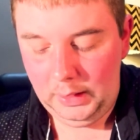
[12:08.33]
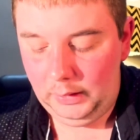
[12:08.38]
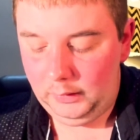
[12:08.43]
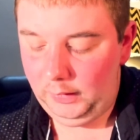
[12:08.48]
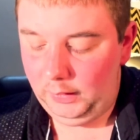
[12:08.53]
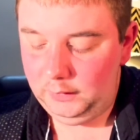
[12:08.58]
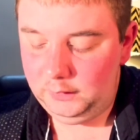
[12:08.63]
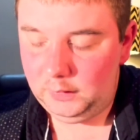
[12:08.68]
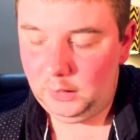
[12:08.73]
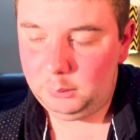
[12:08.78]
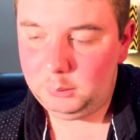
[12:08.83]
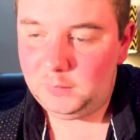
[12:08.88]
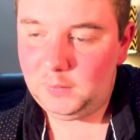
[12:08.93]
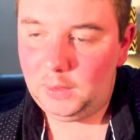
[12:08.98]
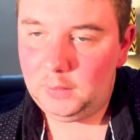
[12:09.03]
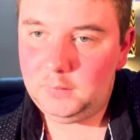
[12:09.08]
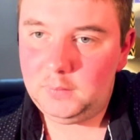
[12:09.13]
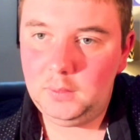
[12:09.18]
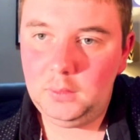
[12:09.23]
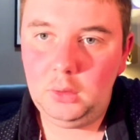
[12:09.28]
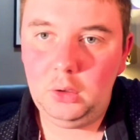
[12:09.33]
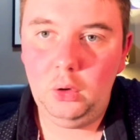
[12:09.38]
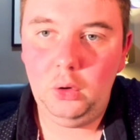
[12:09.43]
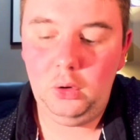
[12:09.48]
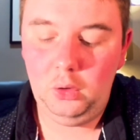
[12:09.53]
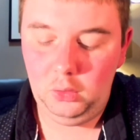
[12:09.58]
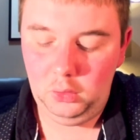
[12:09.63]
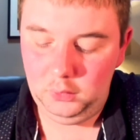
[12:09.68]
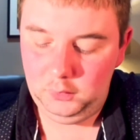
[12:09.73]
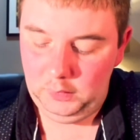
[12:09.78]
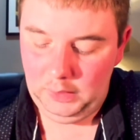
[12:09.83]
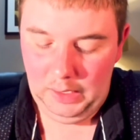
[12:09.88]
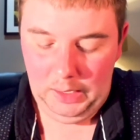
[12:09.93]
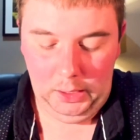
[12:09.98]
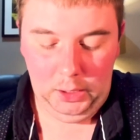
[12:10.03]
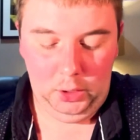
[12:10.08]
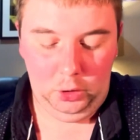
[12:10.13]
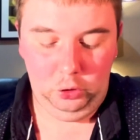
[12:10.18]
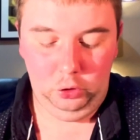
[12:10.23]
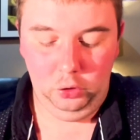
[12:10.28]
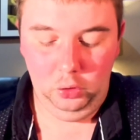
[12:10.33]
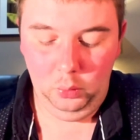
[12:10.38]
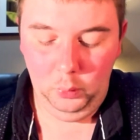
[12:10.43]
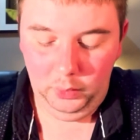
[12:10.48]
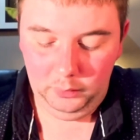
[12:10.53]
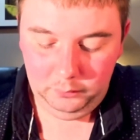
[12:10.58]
These updates include new